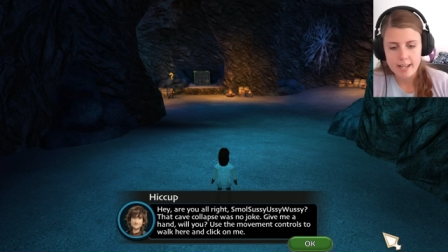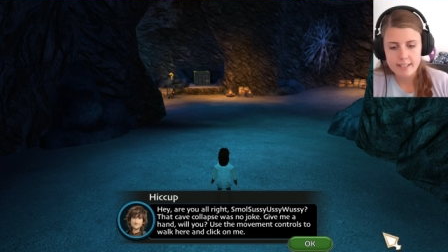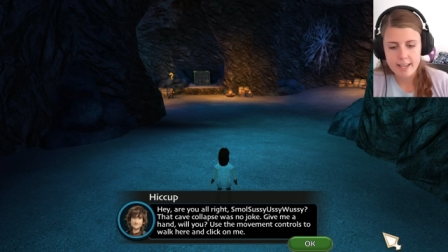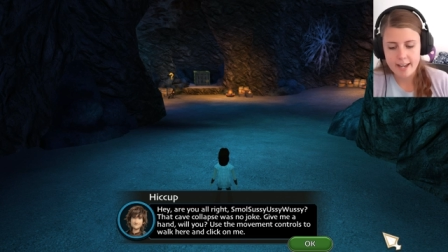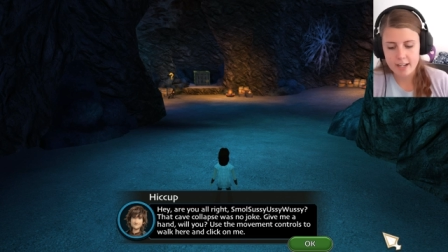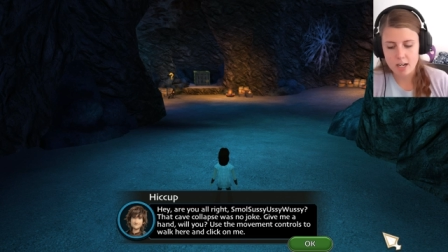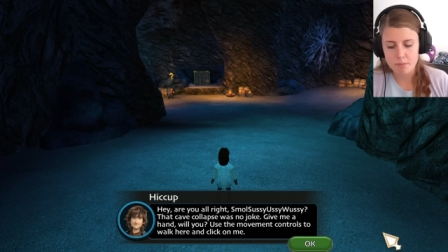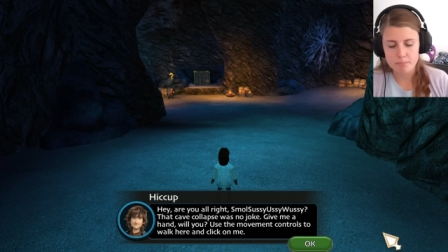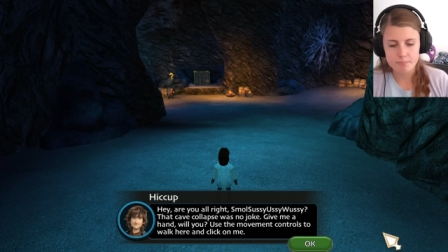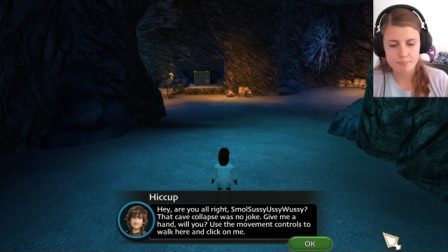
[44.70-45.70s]
it's Hiccup.
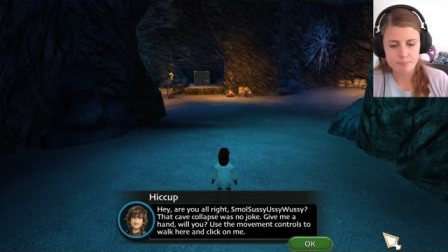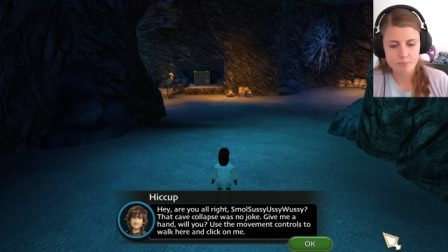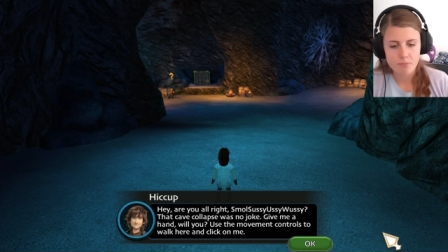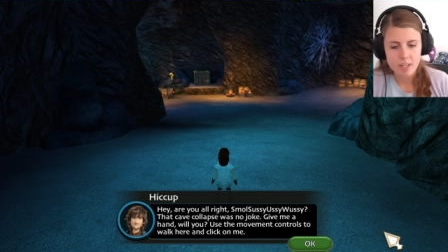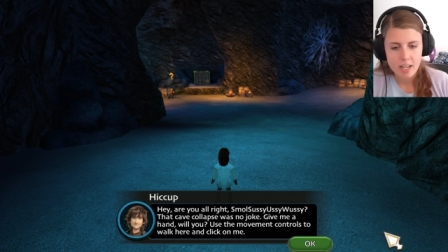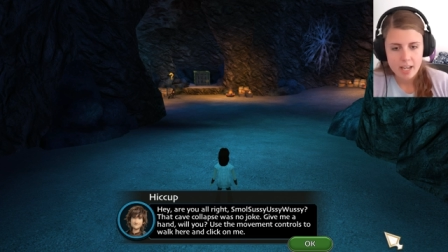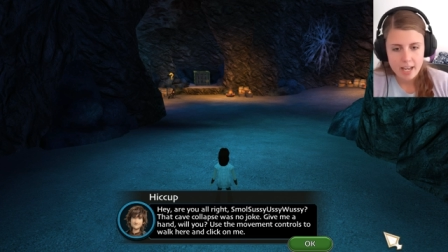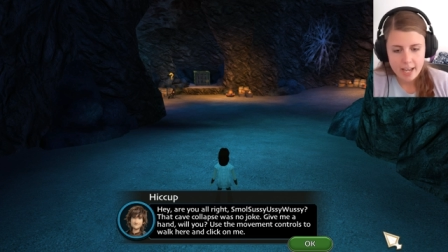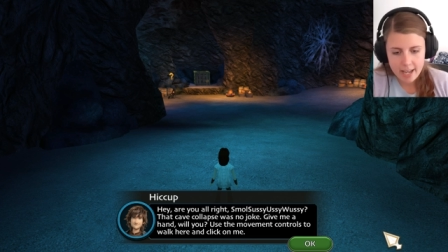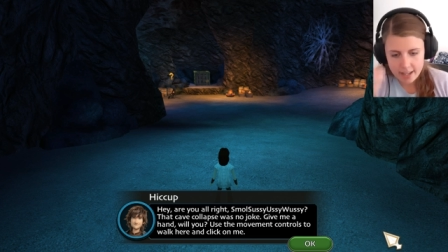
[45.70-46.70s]

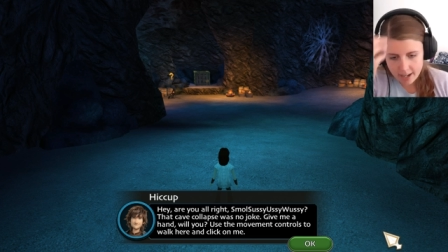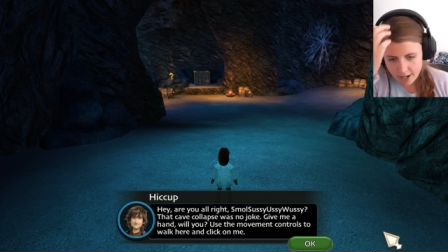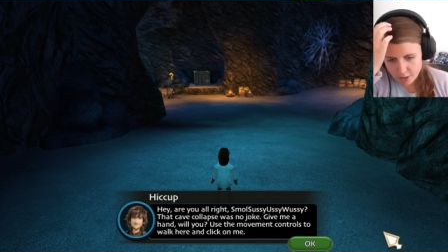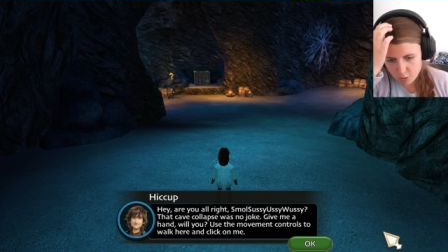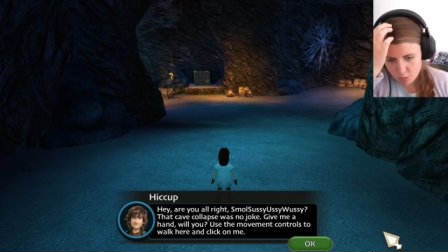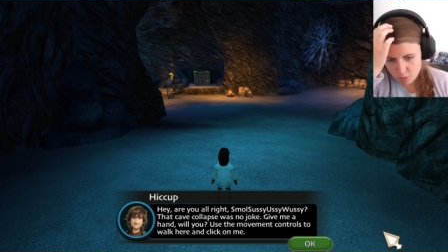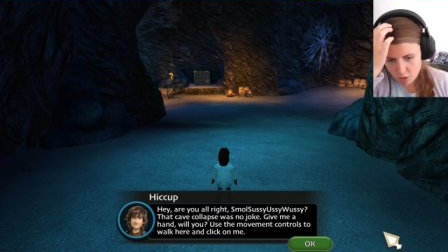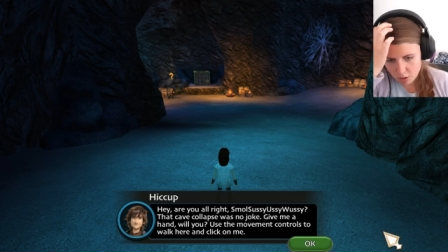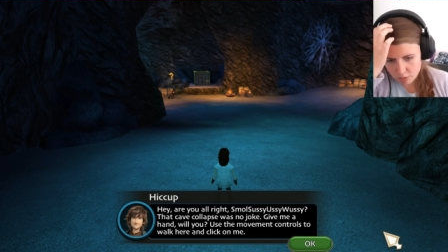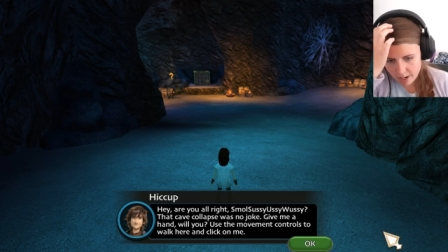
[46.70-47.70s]
Hey, are you
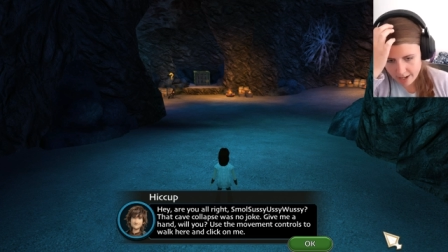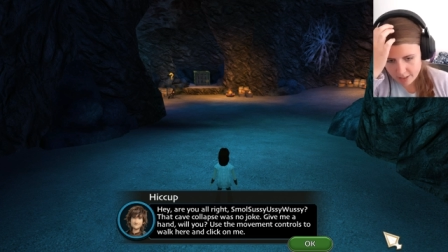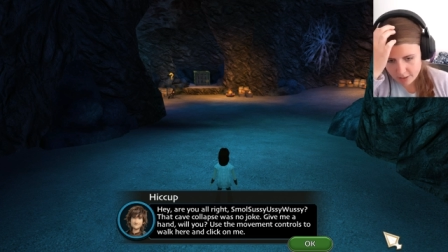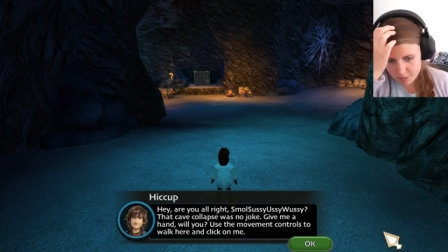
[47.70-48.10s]
alright?